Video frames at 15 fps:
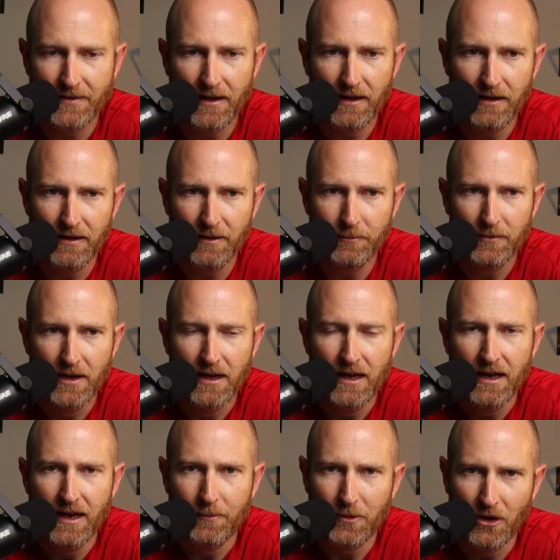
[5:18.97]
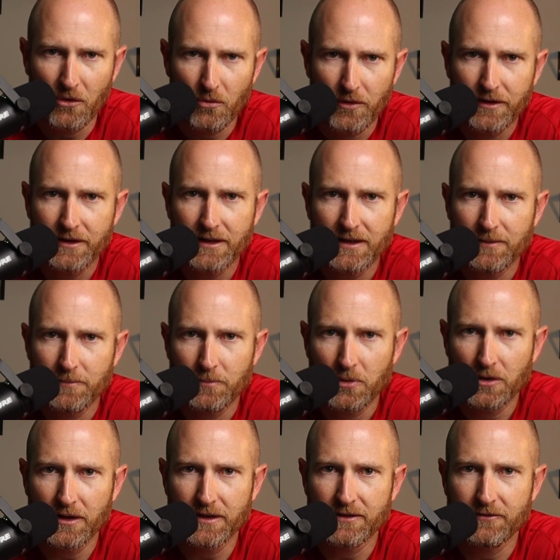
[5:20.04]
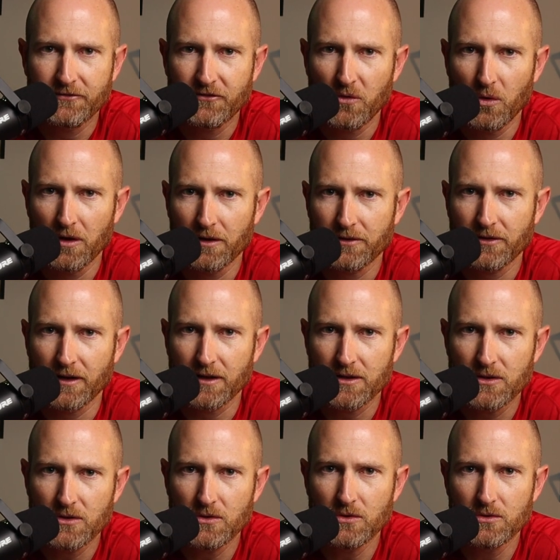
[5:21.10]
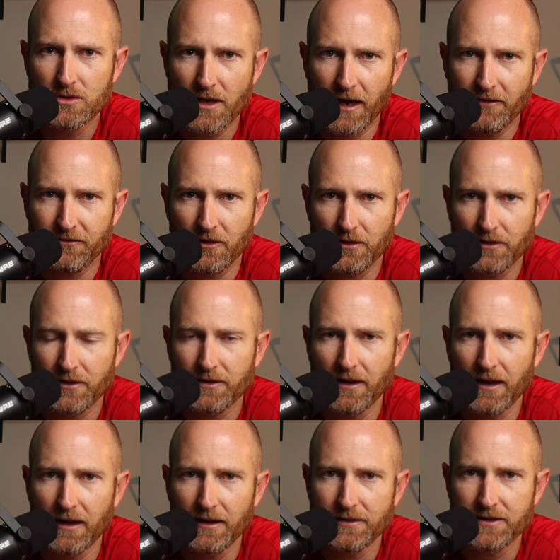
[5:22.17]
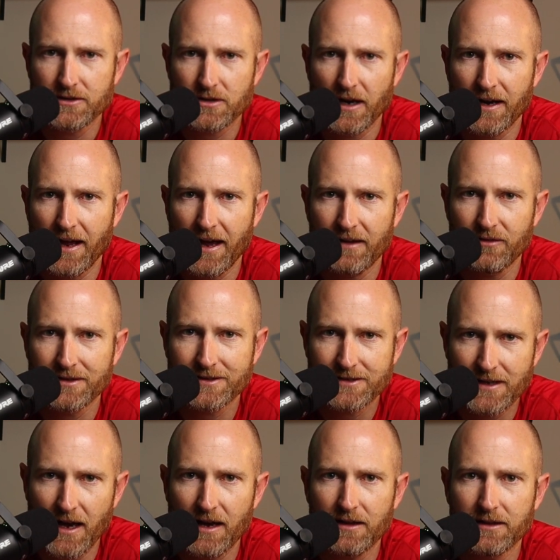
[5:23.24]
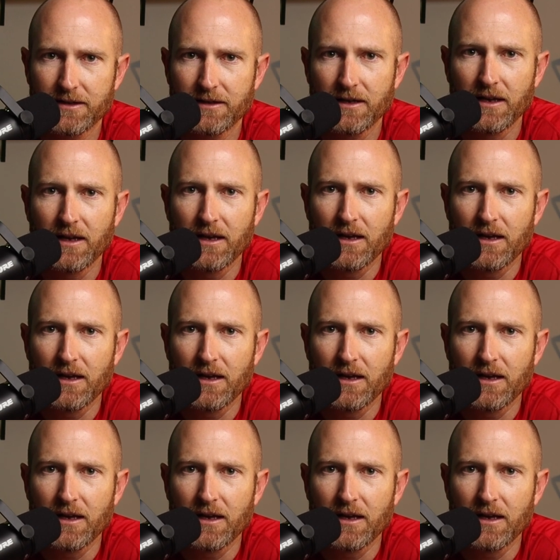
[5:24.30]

I'm going to really put forth a huge effort to try to have a solid